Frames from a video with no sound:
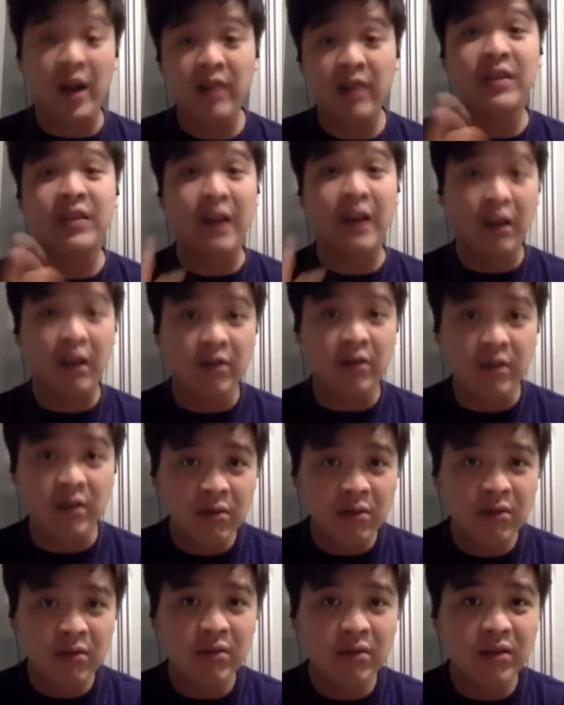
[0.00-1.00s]
tell
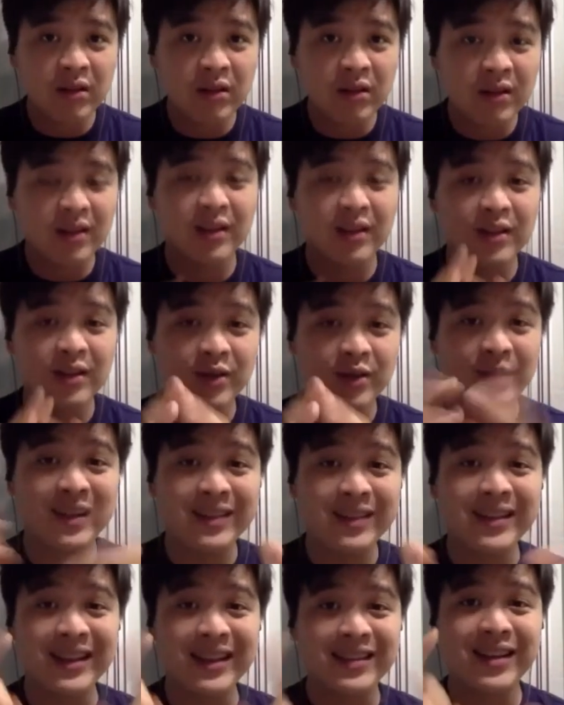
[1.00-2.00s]
you, so
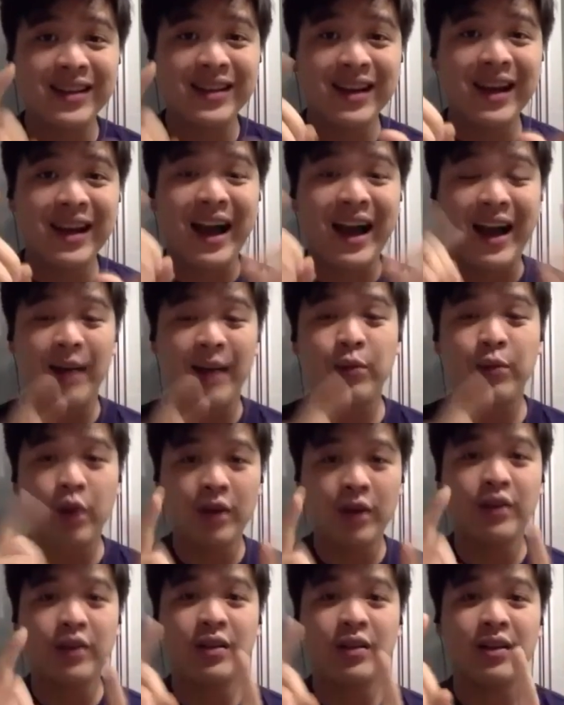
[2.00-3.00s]
this is, I'm
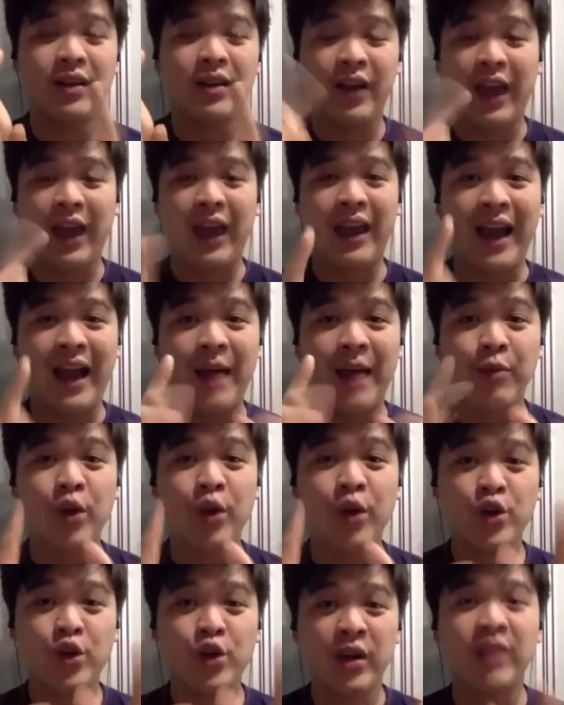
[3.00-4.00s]
not
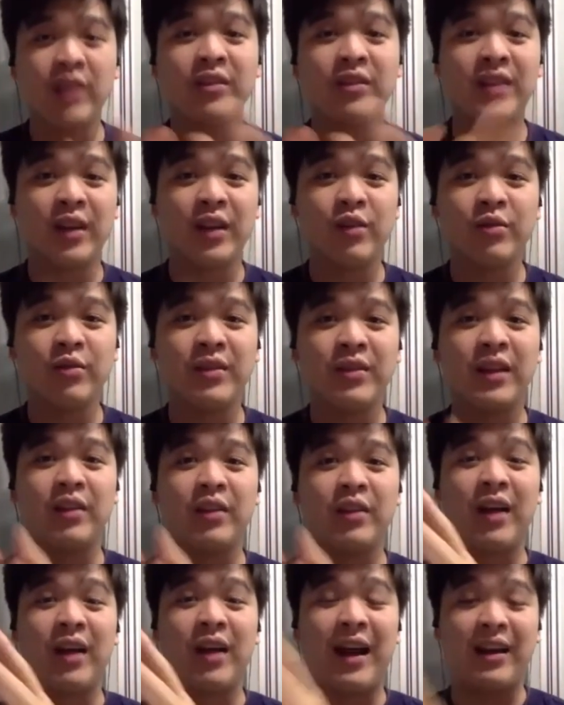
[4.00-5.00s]
trying to tell you that
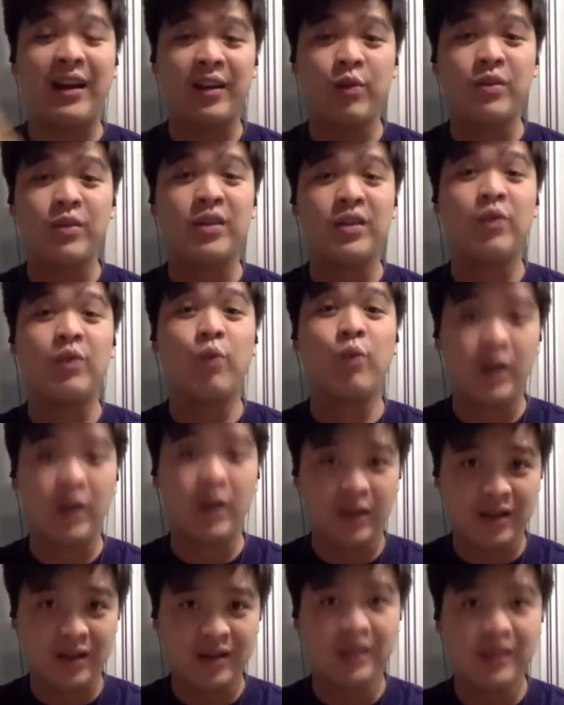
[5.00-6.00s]
the idea wouldn't
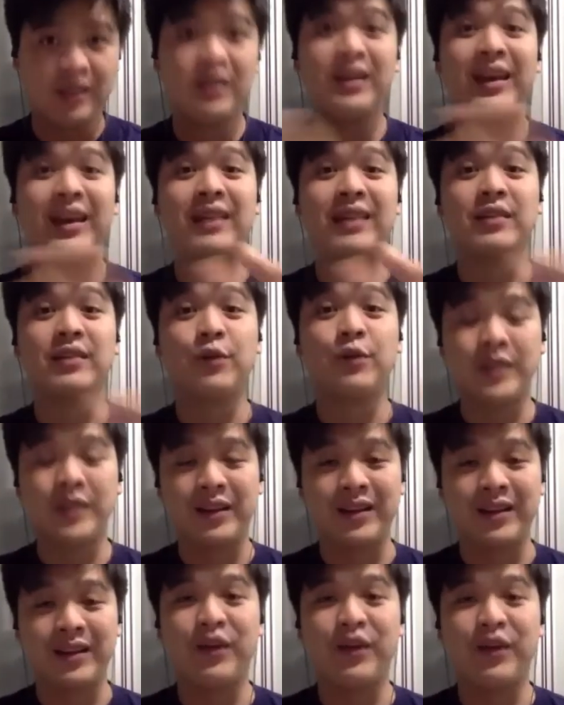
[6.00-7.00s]
work. It's a full
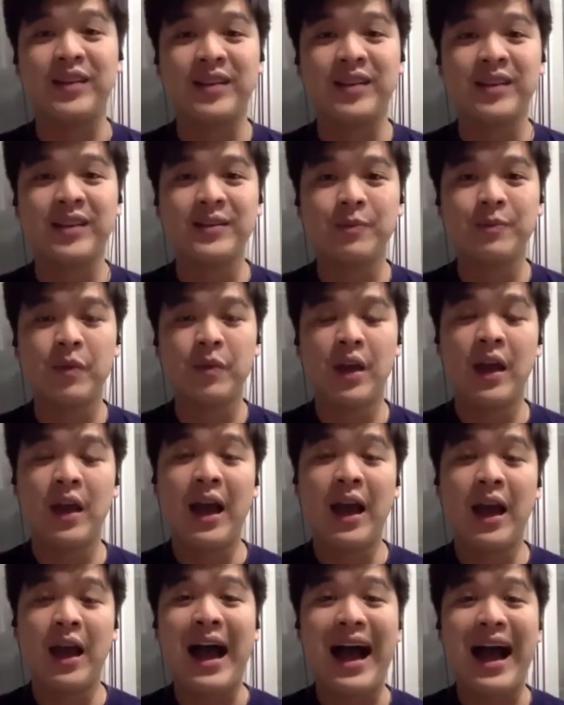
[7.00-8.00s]
sentence. Versus,
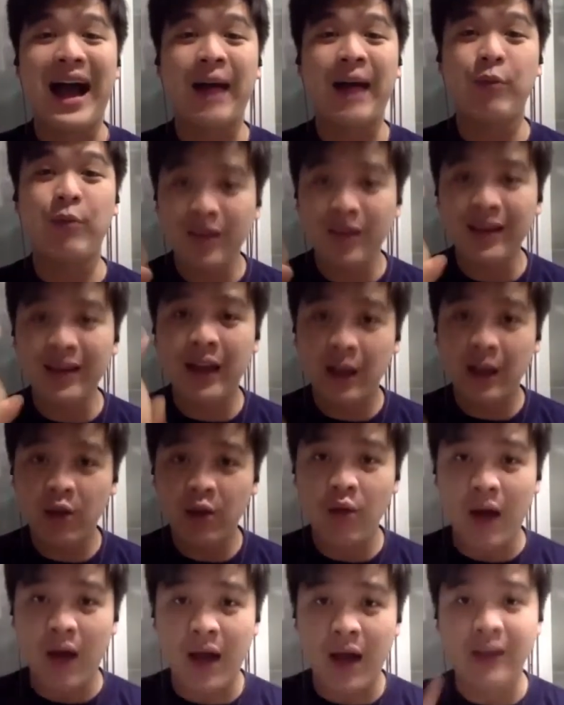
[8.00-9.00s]
I'm not telling you
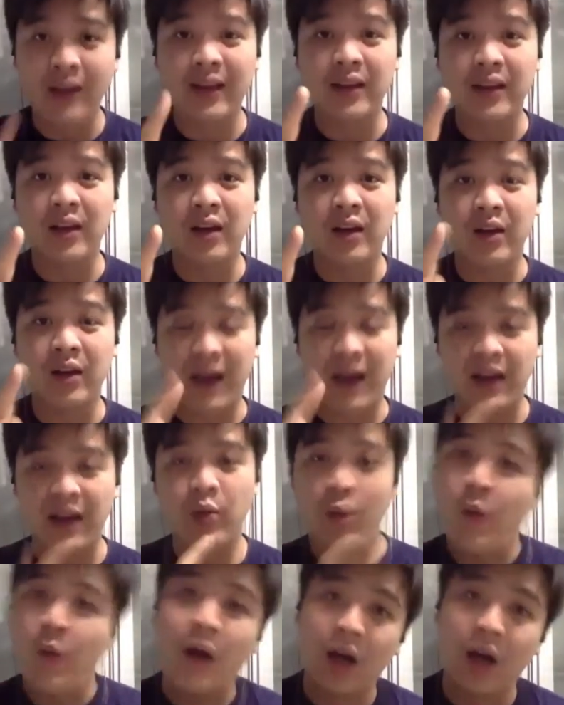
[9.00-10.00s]
that the idea won't work.